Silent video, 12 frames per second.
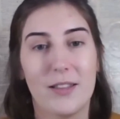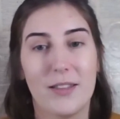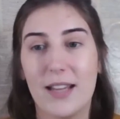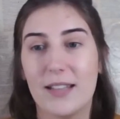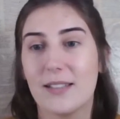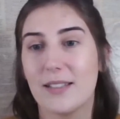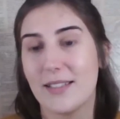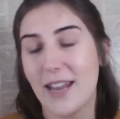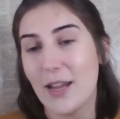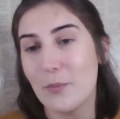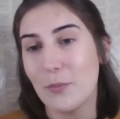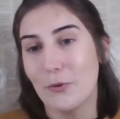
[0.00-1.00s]
that is a
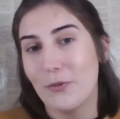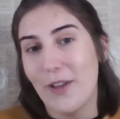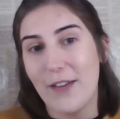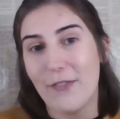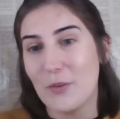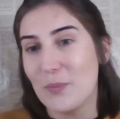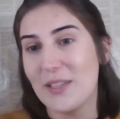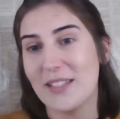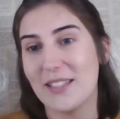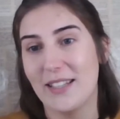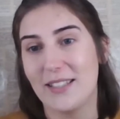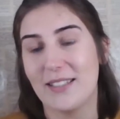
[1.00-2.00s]
staple for every
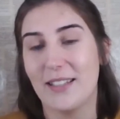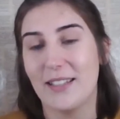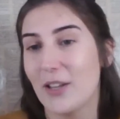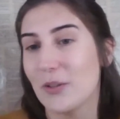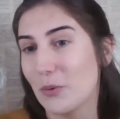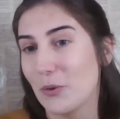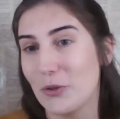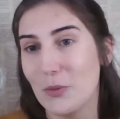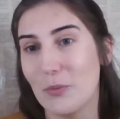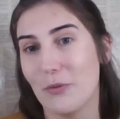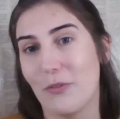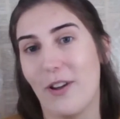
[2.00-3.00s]
business, and that's what
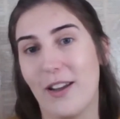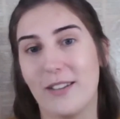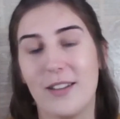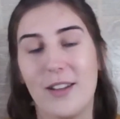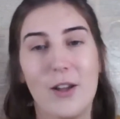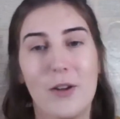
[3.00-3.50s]
you provide.